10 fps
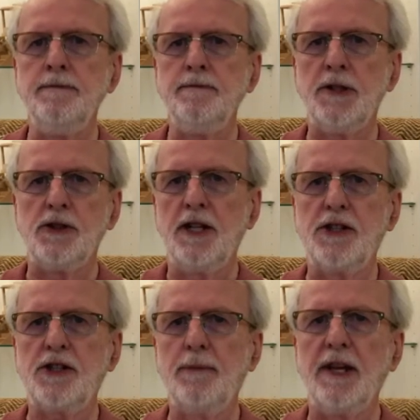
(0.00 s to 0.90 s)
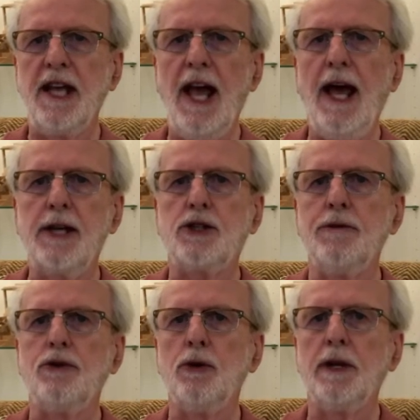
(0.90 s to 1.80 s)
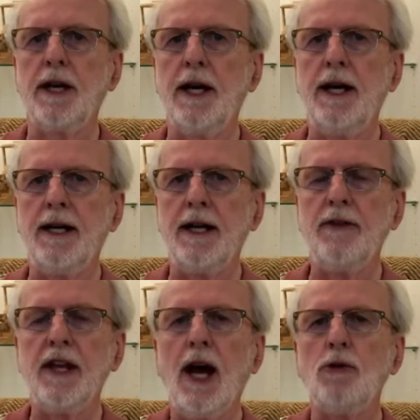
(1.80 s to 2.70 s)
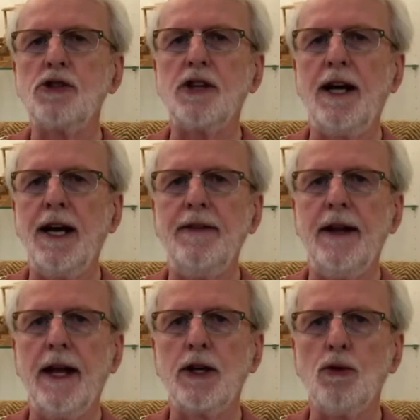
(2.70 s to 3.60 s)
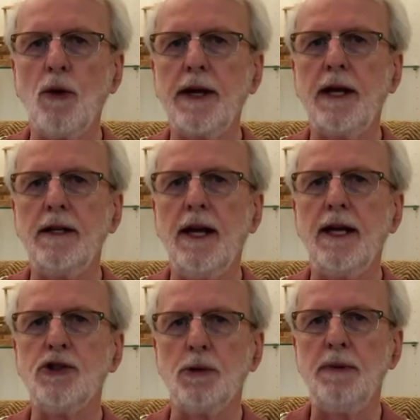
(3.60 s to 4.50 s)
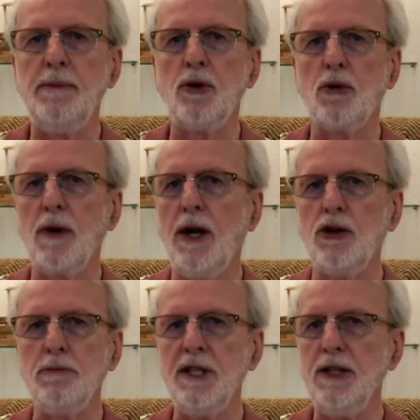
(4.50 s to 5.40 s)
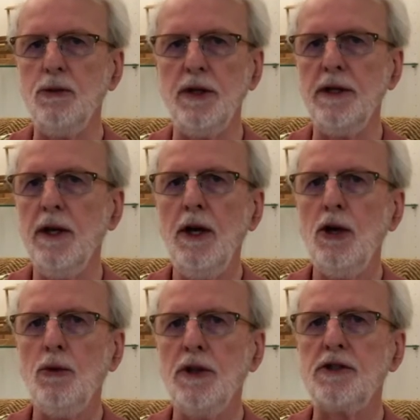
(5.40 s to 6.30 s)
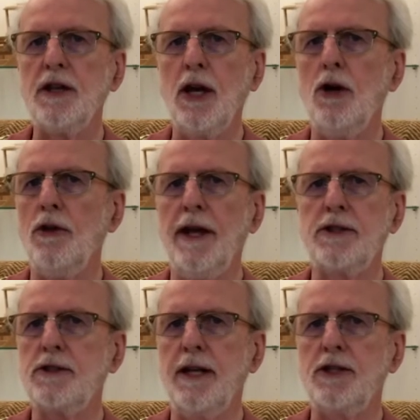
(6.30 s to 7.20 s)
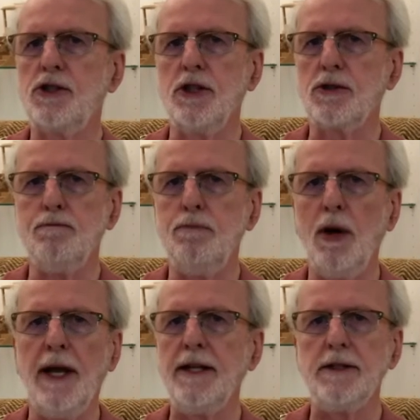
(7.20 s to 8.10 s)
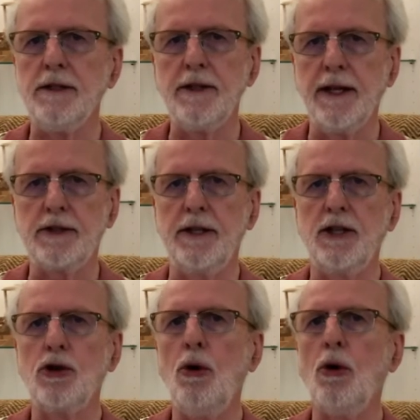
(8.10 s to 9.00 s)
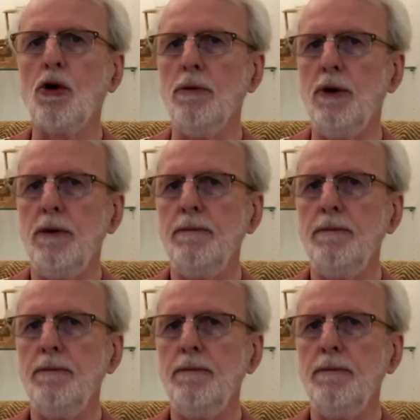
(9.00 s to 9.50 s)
That's not something active going on the outside that I can recognize, or people around me would say, oh, that's just blatant, that's horrible.